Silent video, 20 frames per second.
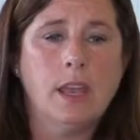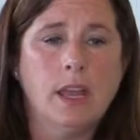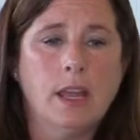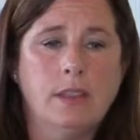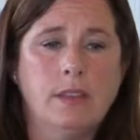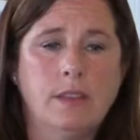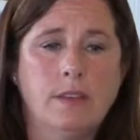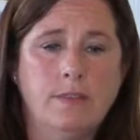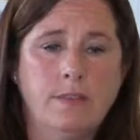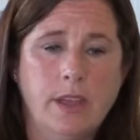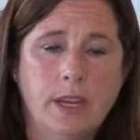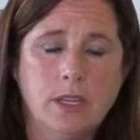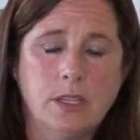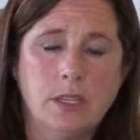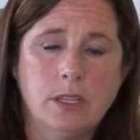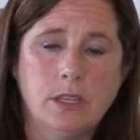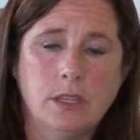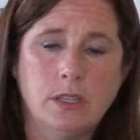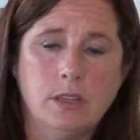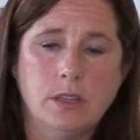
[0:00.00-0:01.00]
got the
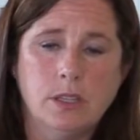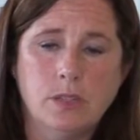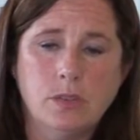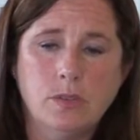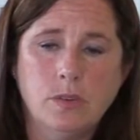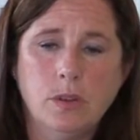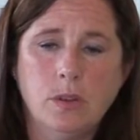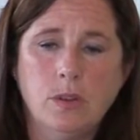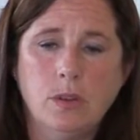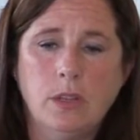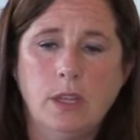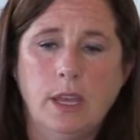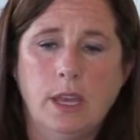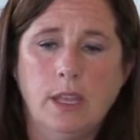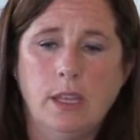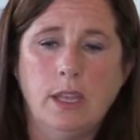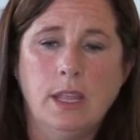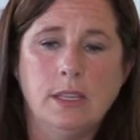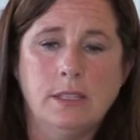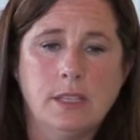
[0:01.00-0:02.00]
infection under control,
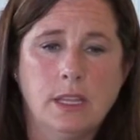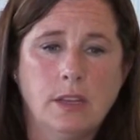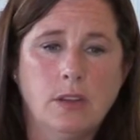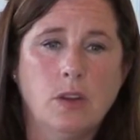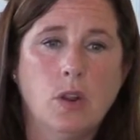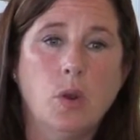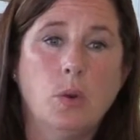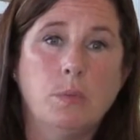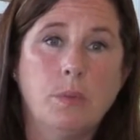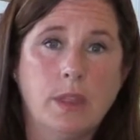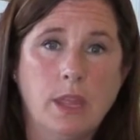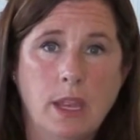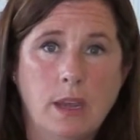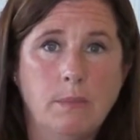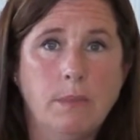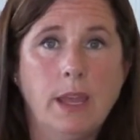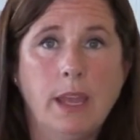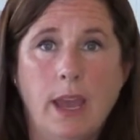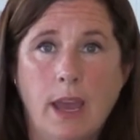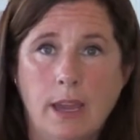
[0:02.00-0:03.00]
and they sent her home with
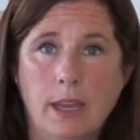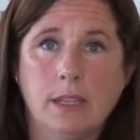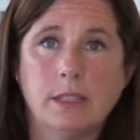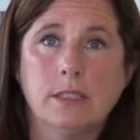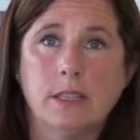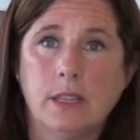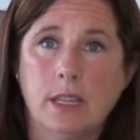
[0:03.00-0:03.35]
antibiotics.